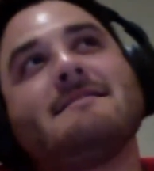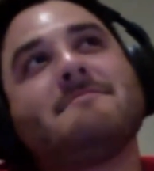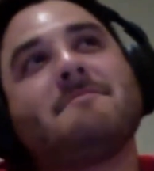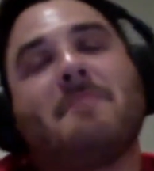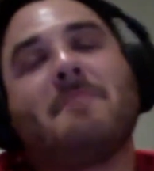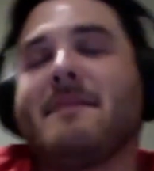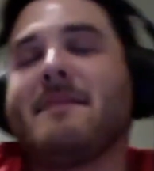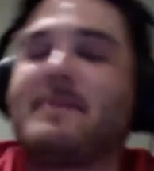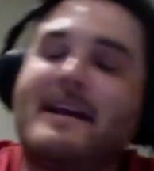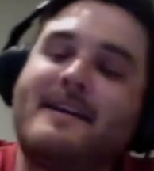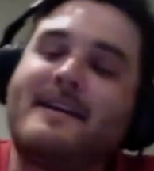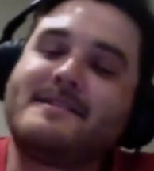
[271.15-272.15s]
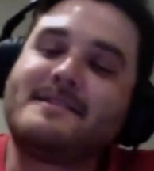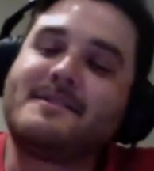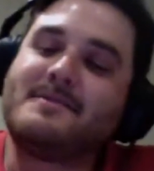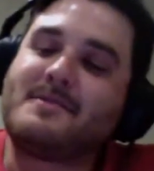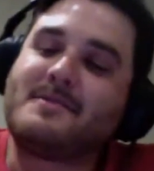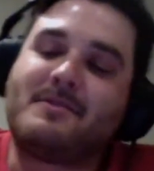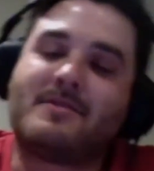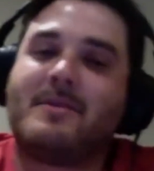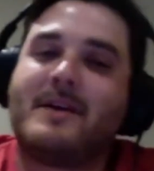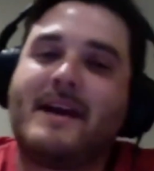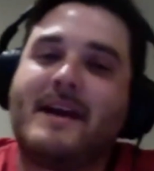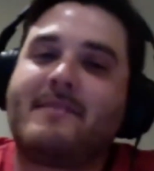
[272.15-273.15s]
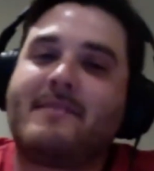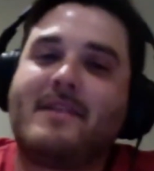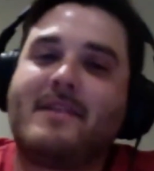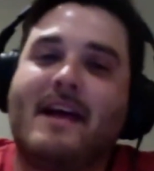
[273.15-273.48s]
But I also don't know a heck of a lot